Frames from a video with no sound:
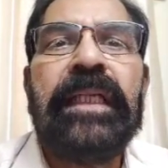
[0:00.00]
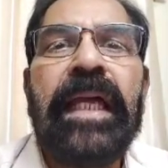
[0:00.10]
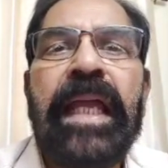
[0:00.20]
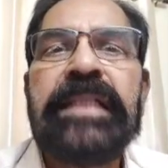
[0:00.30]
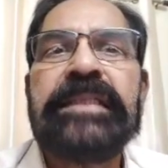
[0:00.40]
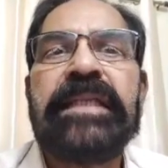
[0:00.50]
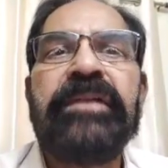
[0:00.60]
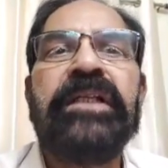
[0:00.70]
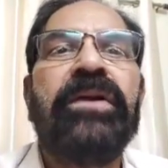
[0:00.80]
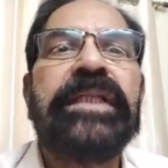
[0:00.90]
and
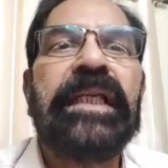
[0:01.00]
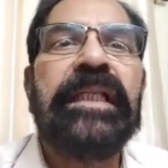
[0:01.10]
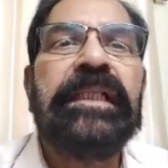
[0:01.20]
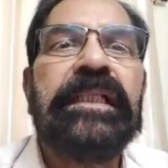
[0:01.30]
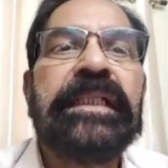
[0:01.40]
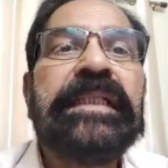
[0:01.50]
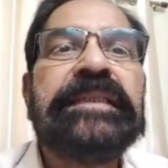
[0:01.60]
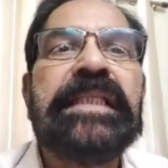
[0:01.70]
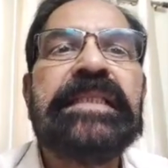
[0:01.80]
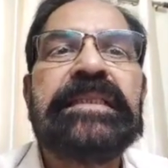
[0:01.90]
several cortical
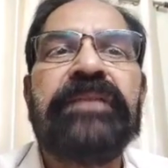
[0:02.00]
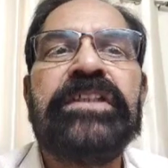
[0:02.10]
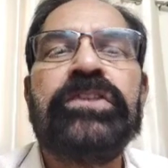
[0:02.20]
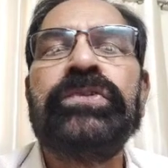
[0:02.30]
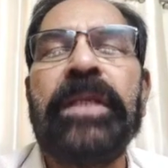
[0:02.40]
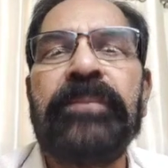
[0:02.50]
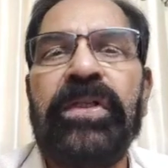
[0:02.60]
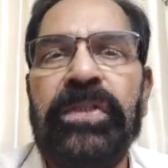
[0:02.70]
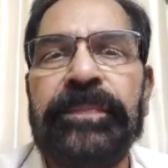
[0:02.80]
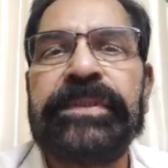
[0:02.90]
regions of the two
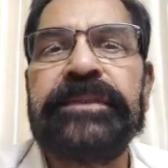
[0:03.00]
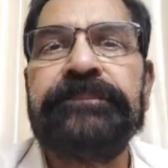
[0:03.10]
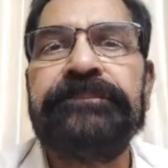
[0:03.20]
temporal lobes.